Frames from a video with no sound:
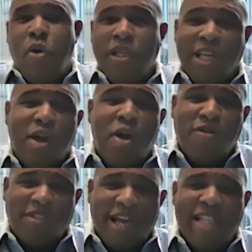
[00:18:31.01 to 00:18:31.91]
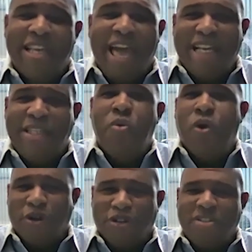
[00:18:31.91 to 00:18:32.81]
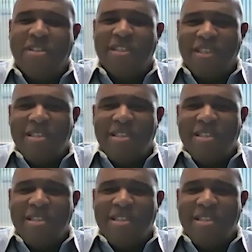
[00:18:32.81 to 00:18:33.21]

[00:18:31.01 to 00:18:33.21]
Only the cone of silence actually works.